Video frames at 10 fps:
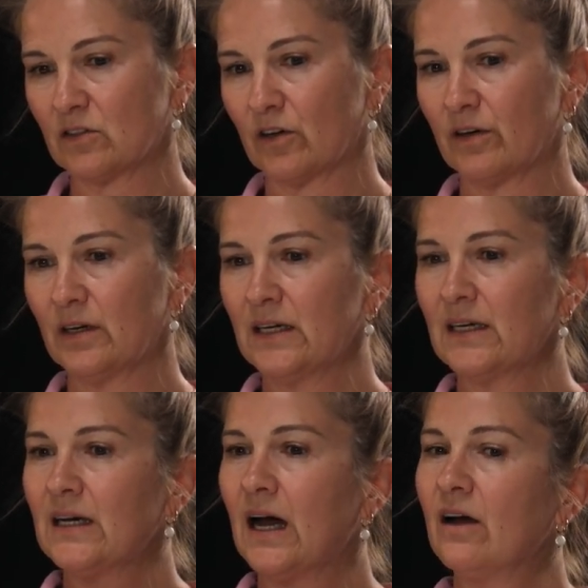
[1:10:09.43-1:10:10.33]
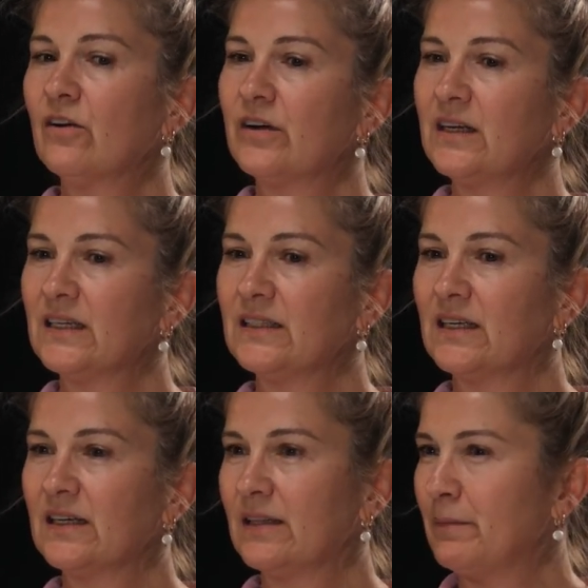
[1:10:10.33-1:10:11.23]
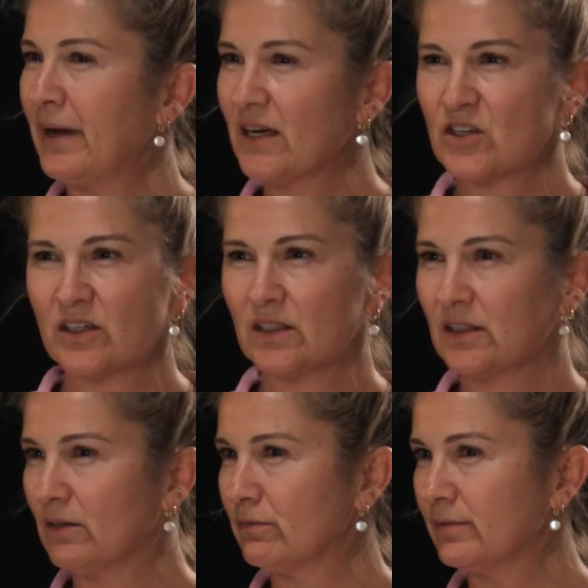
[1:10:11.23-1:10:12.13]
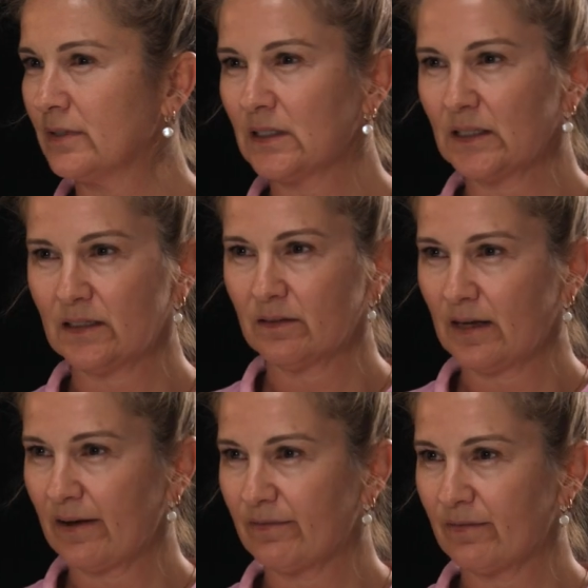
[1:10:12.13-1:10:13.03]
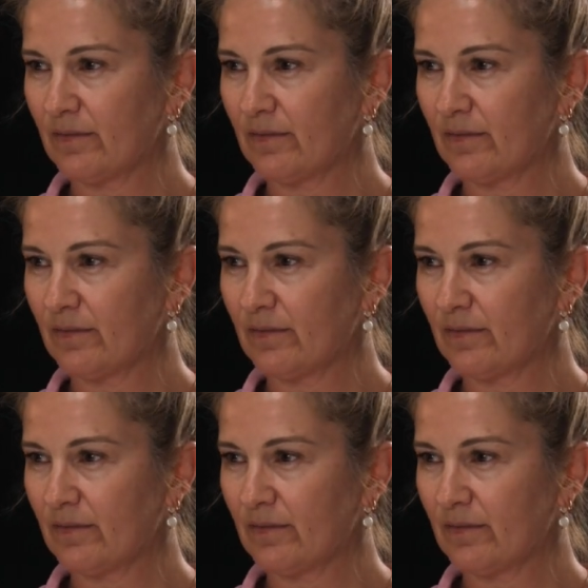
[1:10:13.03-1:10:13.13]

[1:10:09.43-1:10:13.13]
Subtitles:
So hungry in that they're passionate, they really have